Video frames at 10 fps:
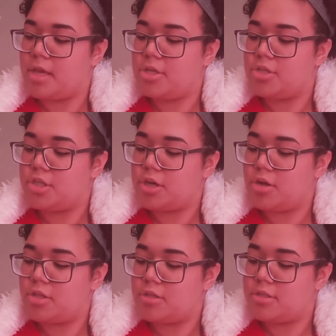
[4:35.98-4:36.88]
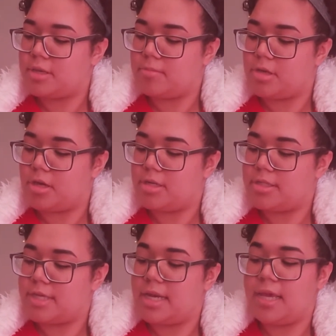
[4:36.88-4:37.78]
She called her stepdaughter and
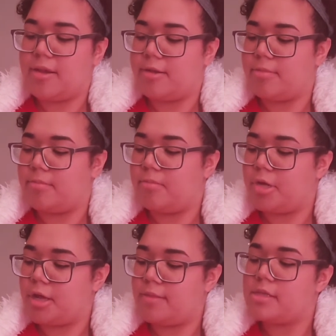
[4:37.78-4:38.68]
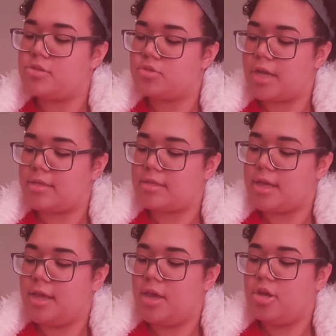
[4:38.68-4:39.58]
said, "Here, put on this dress,
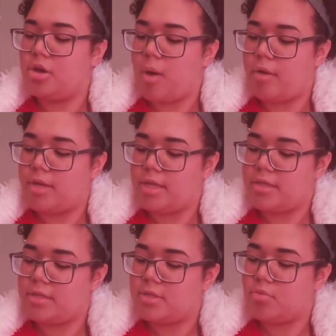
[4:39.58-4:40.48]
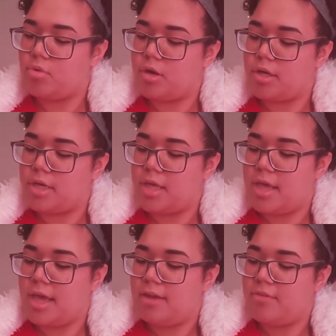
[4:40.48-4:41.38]
go out into the wood
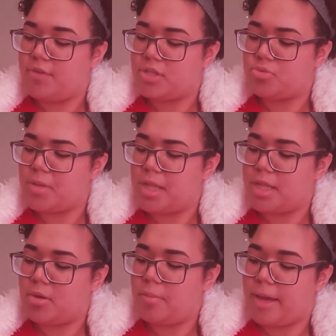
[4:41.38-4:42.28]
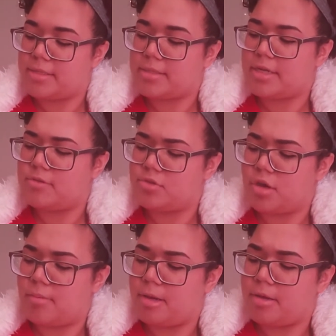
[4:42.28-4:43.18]
and fetch me a little basket of
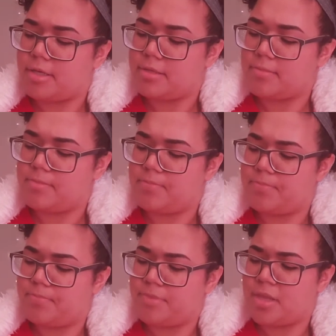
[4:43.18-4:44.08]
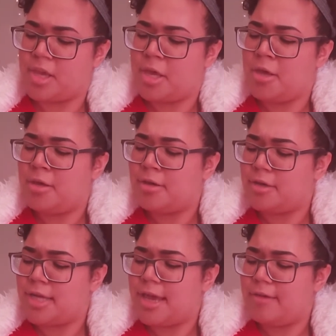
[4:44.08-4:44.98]
strawberries."
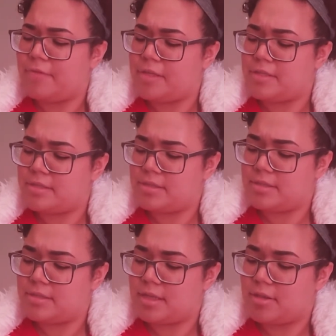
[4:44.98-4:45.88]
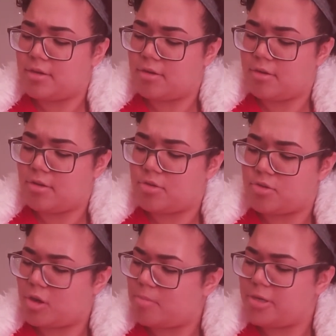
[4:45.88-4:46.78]
"Good heavens," said the girl,
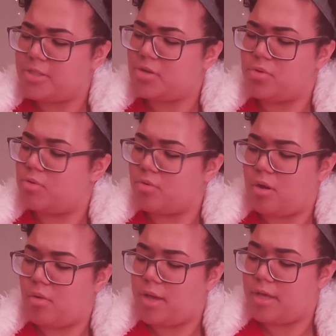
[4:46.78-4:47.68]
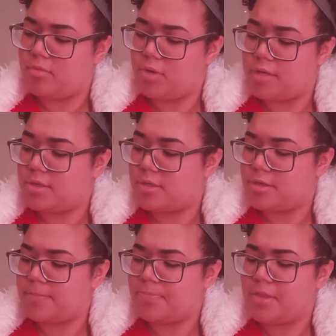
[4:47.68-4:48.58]
"strawberries don't grow in
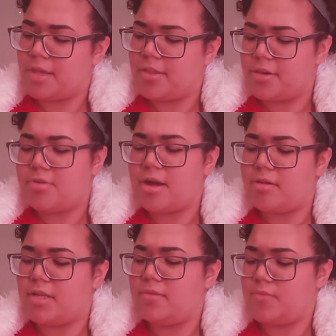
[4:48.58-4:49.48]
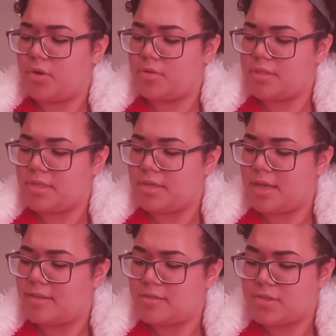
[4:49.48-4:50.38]
winter. The ground is frozen
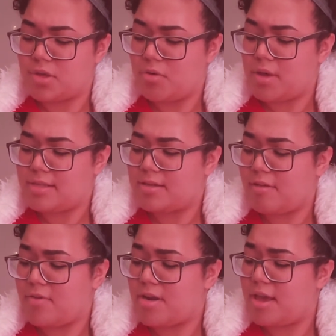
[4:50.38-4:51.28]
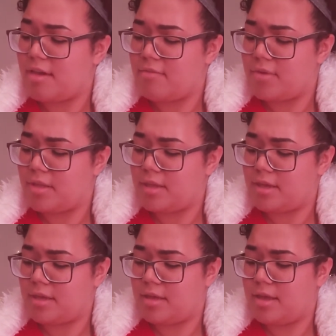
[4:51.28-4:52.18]
and snow has covered
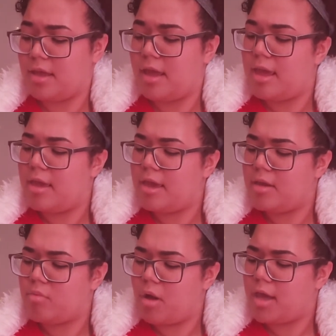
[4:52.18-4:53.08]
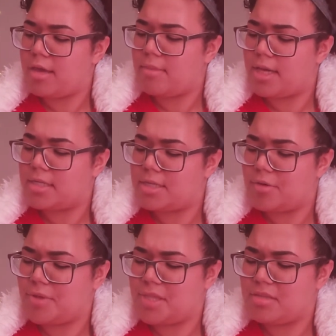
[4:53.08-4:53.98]
everything. And why am I to
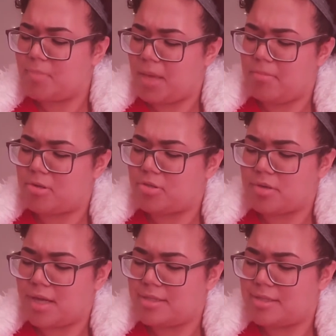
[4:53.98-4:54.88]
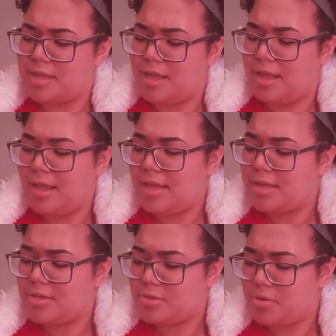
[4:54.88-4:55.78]
go in this paper dress? It
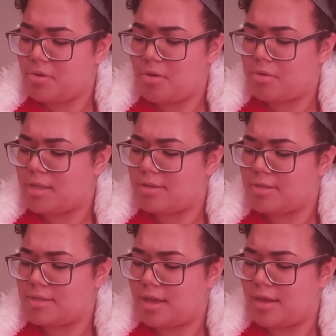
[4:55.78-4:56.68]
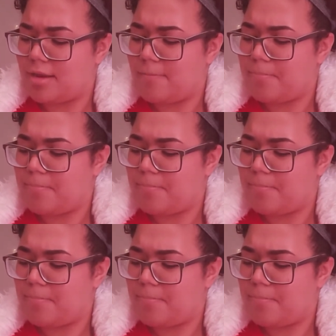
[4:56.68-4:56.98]
is so cold outside.